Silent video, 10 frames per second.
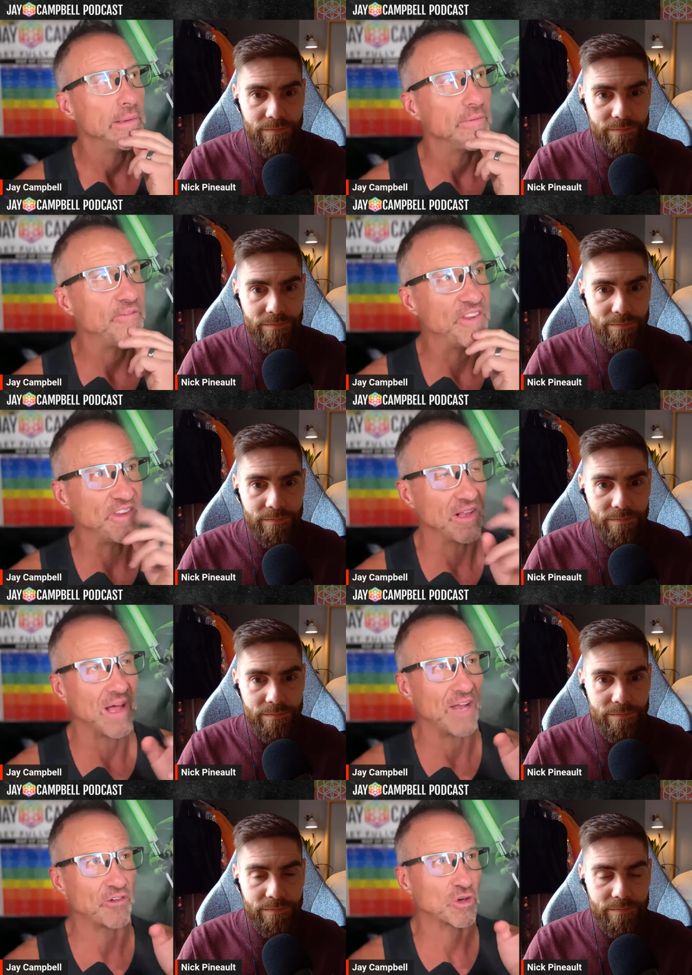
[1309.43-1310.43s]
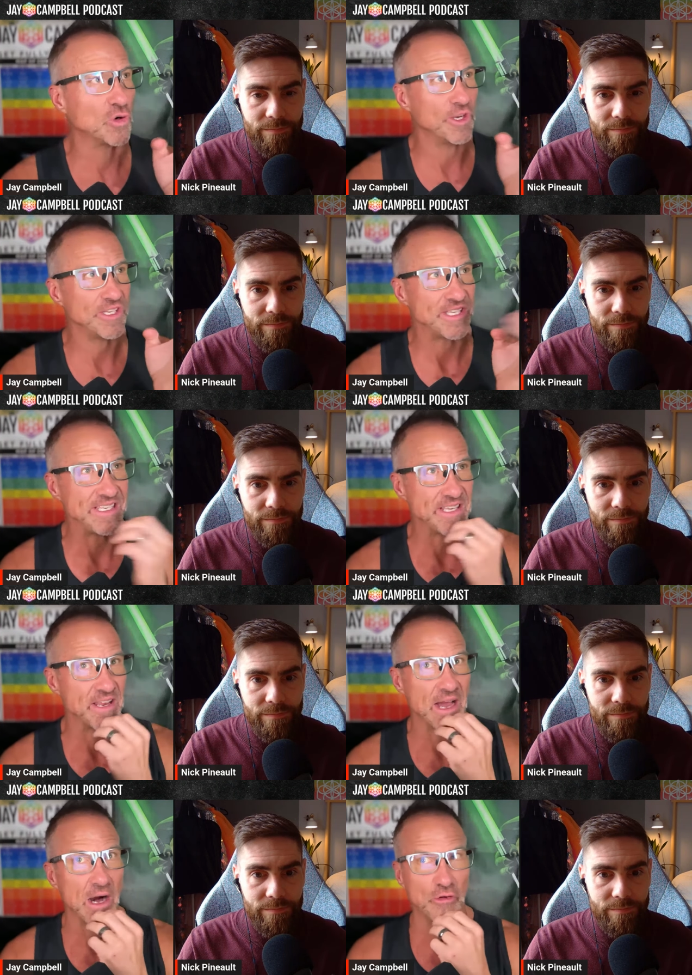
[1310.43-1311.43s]
Speaker 1: physiological or disease
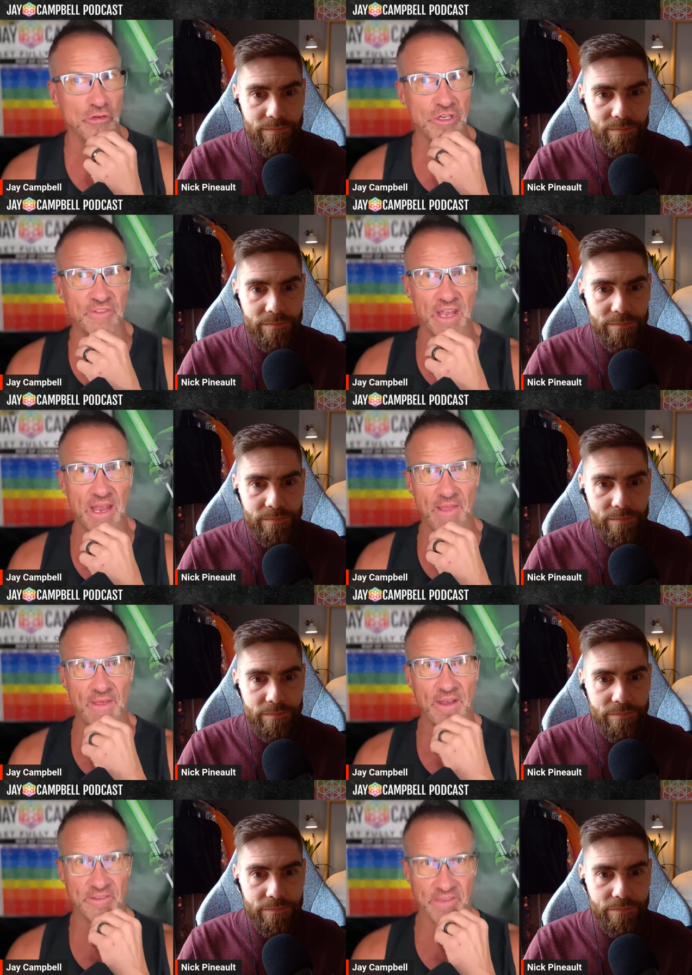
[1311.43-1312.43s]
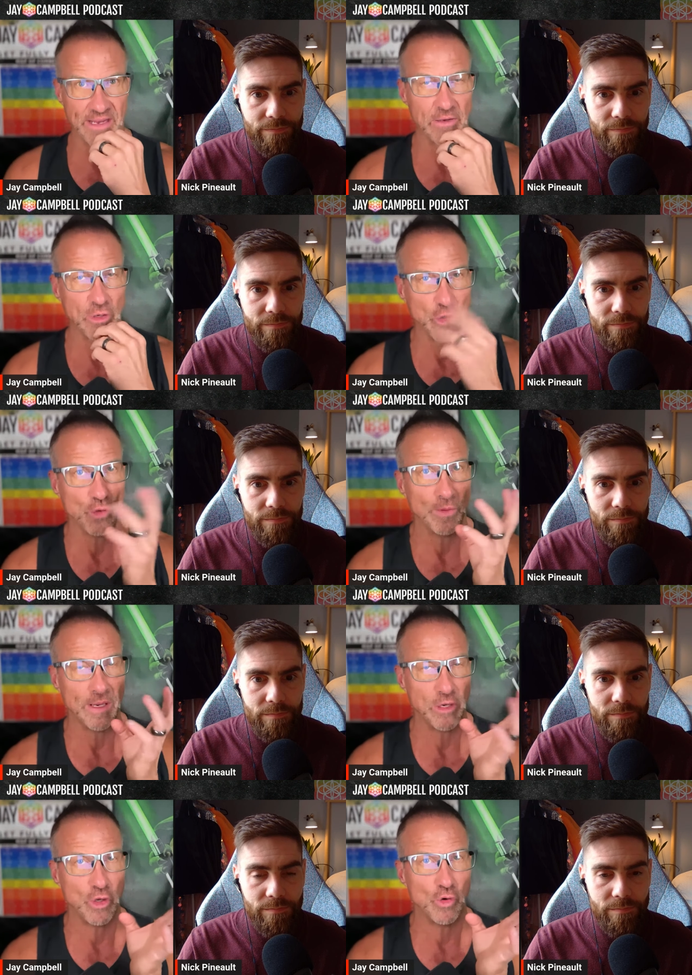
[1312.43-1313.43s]
ideology of today that is like new
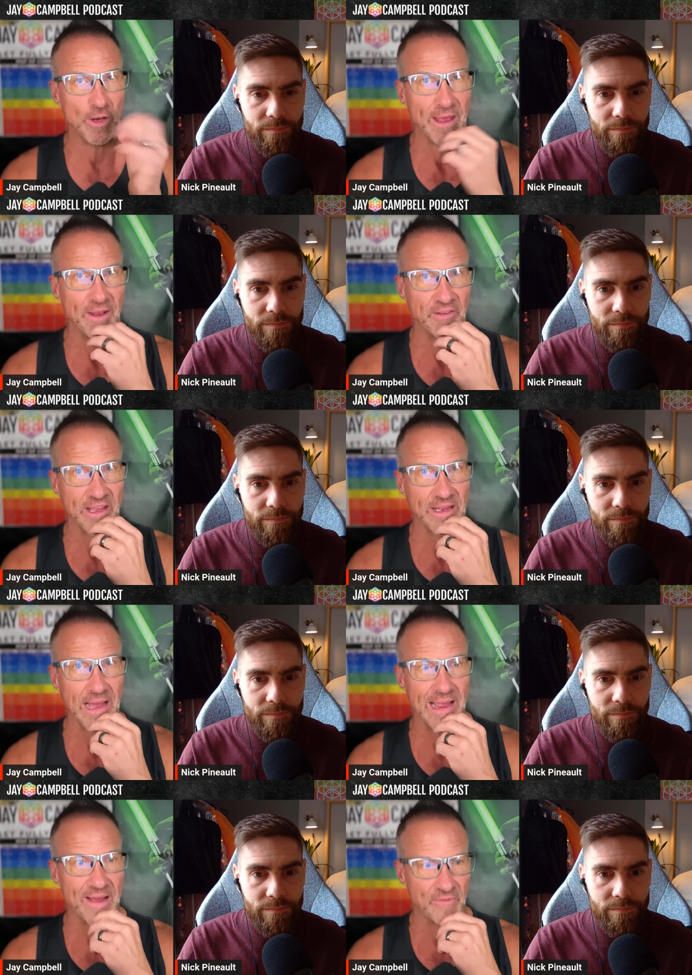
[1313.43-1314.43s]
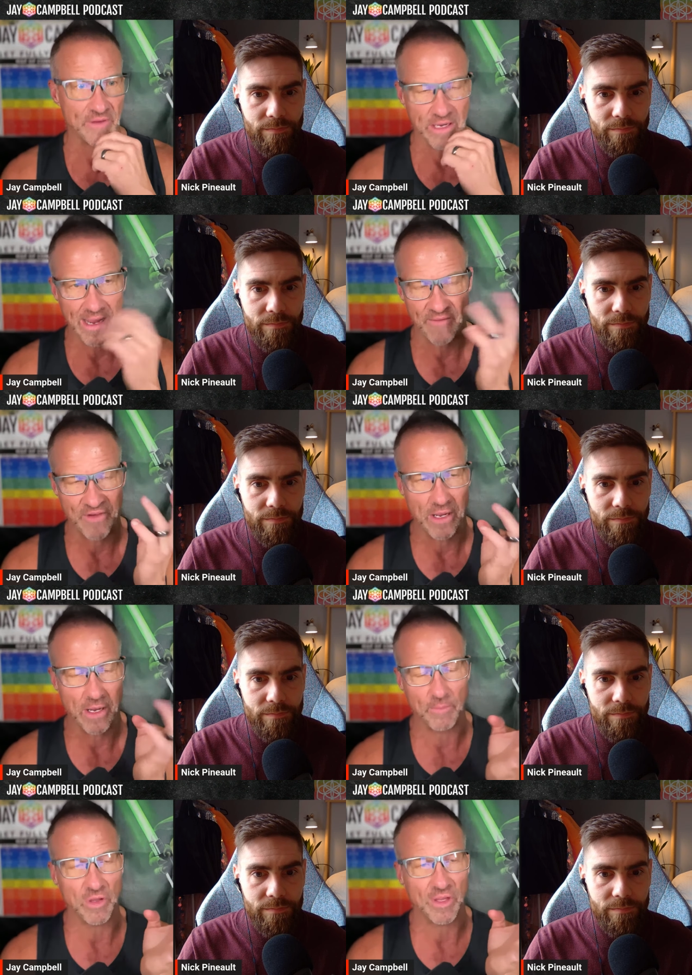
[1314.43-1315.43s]
new and that is like I have I have
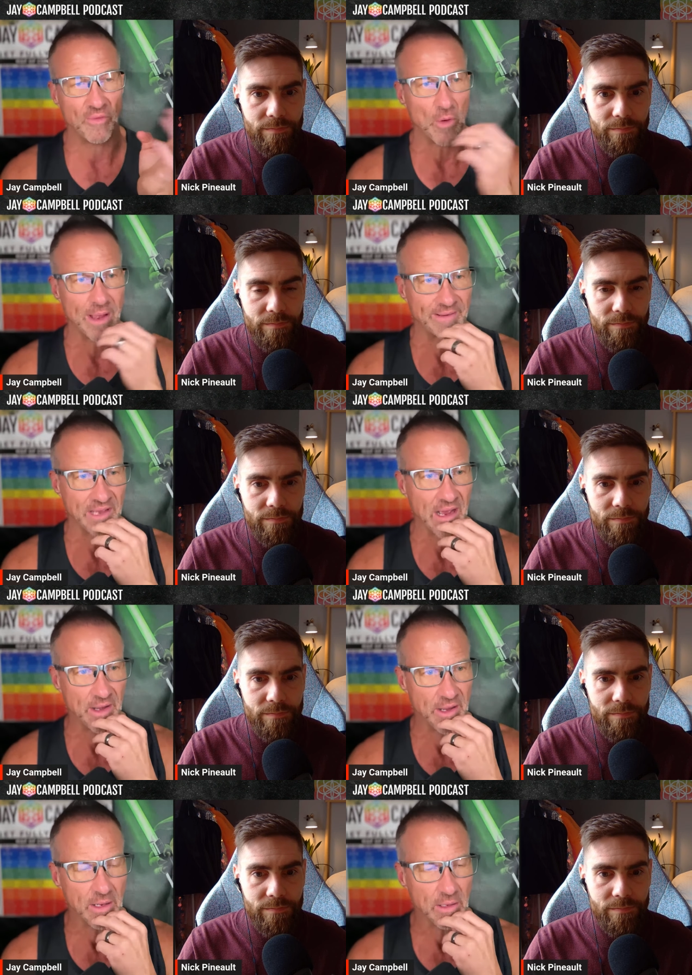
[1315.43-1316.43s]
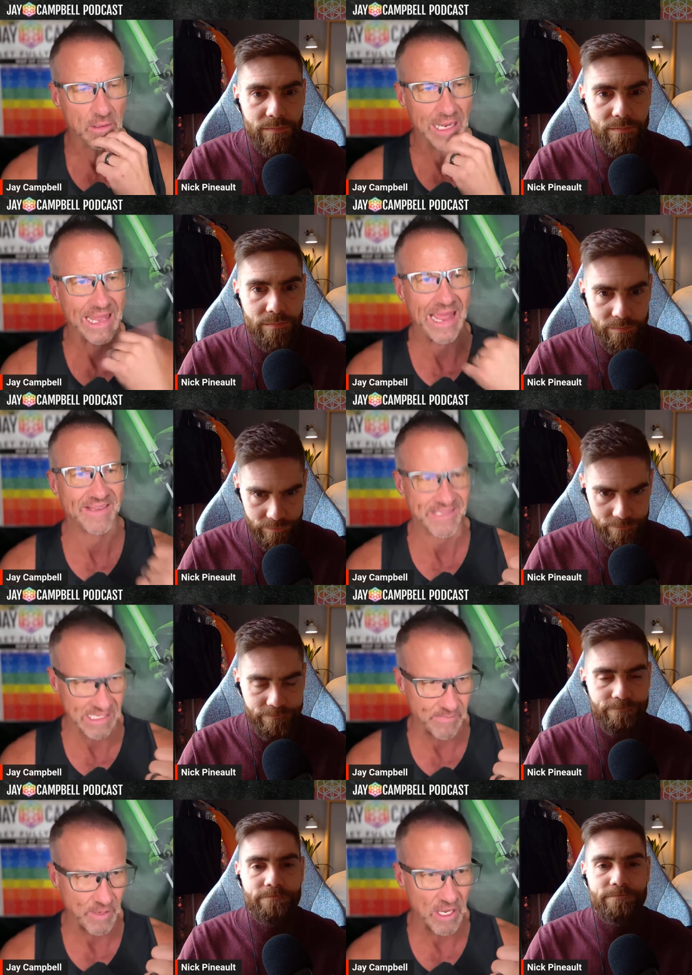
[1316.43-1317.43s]
unbelievable anxiety. I can't
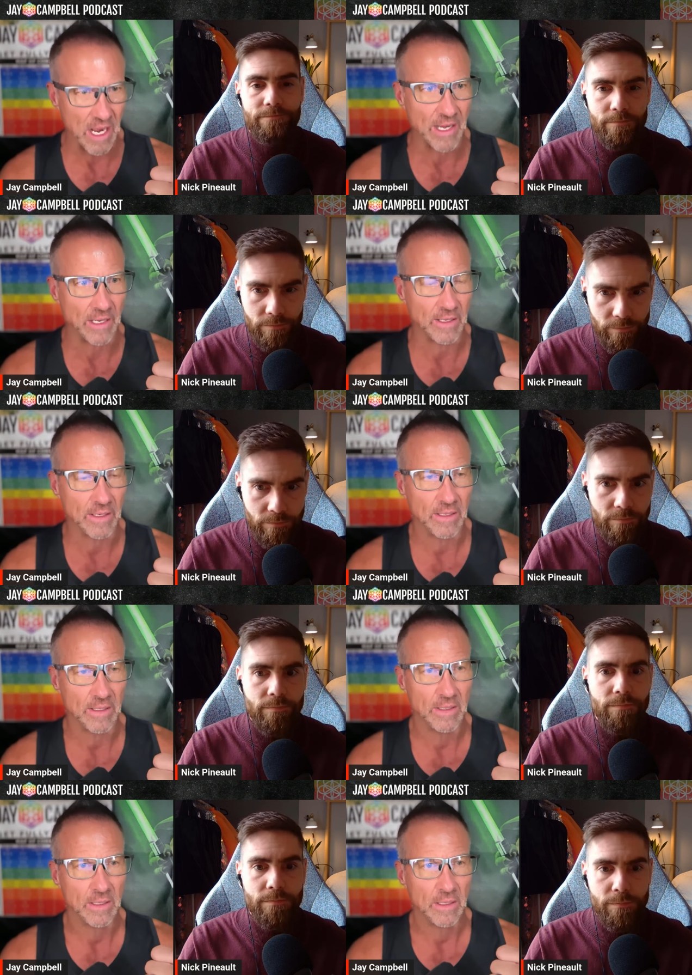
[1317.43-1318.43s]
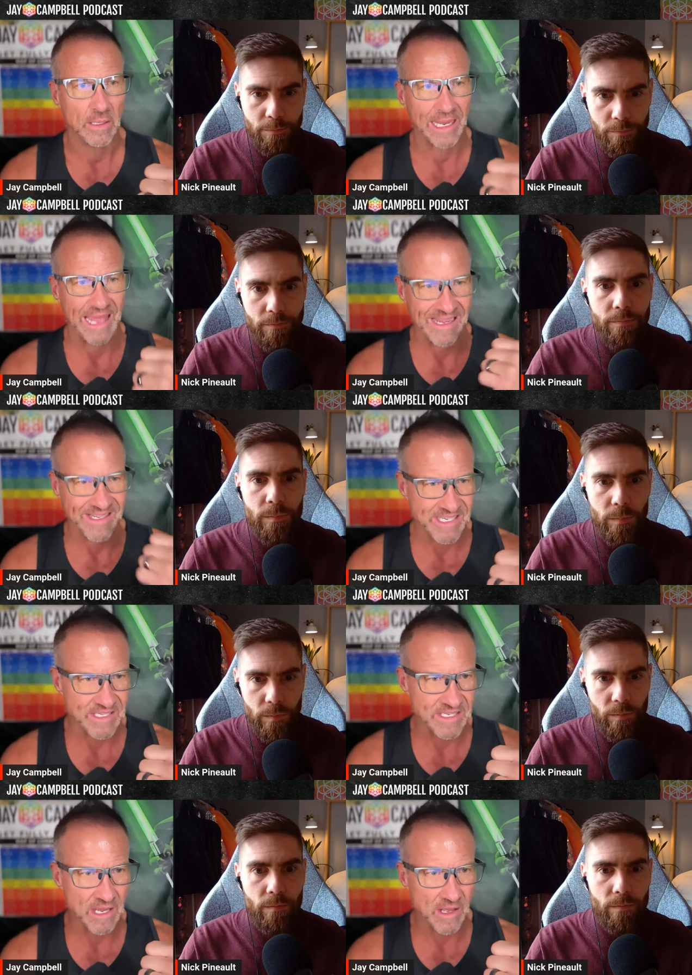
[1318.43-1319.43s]
sleep at night. I can't
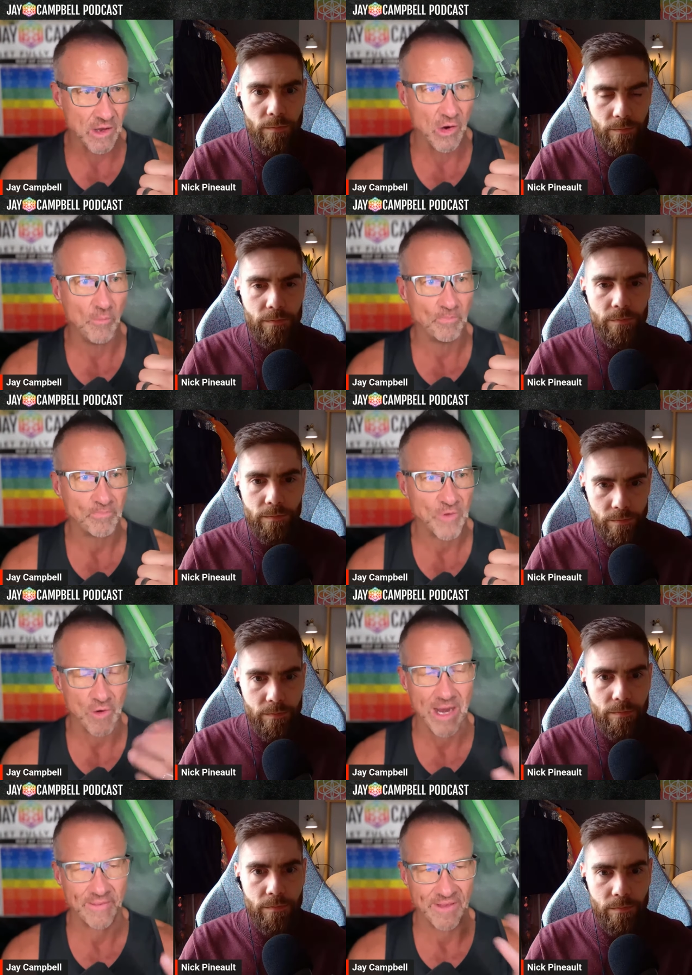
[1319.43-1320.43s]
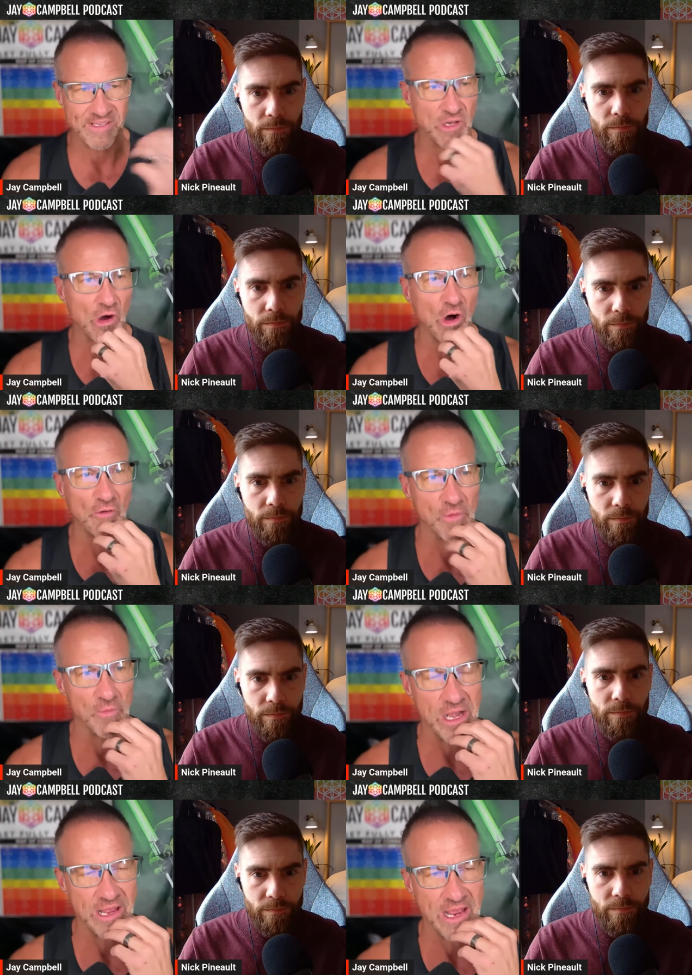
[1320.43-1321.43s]
sit still. You're right. This is all from
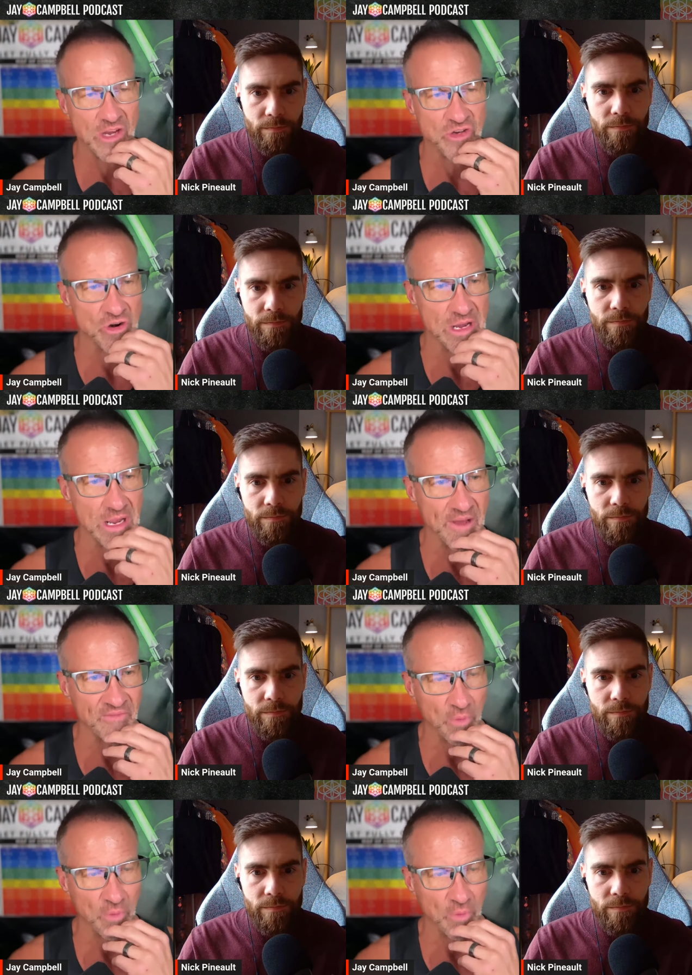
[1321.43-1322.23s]
radiation or EMF